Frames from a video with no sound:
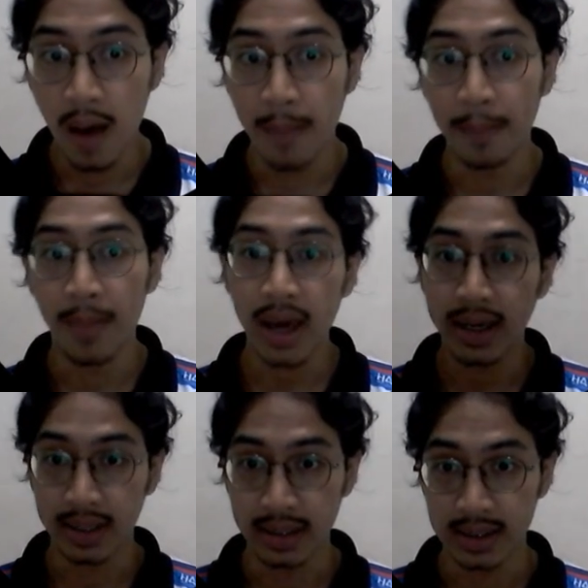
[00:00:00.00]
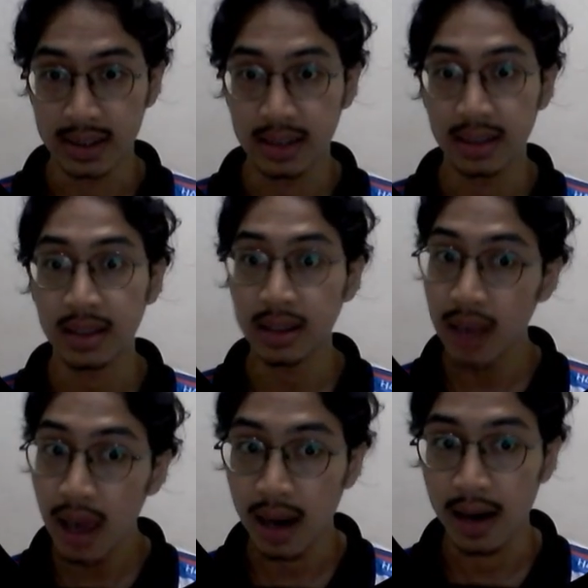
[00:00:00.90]
minus
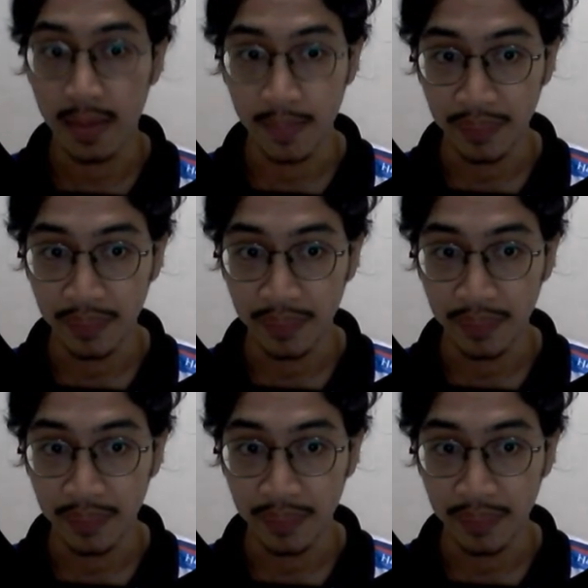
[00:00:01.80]
10